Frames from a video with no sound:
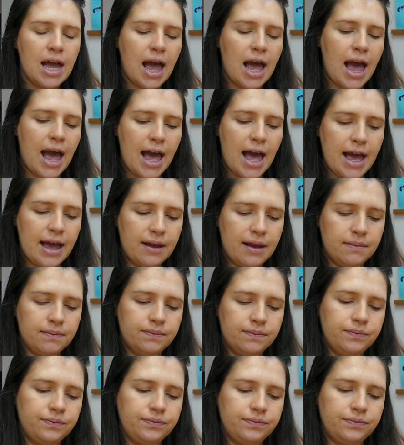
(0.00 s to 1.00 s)

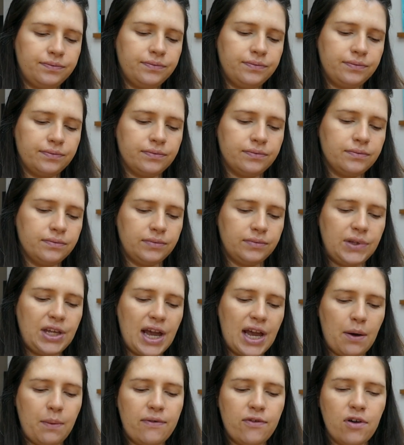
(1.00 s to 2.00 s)

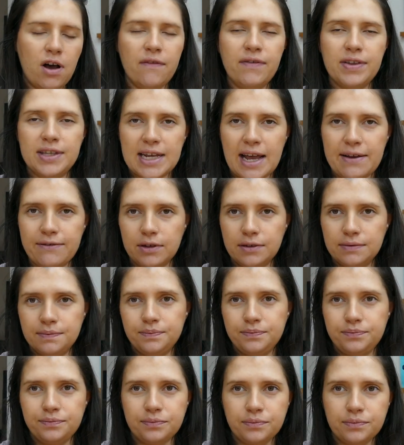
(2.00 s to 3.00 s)
Yeah, we've got the
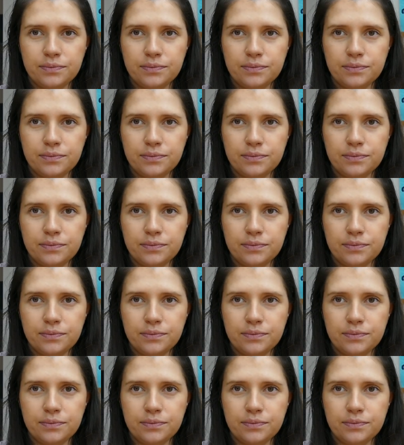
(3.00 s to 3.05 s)
devil.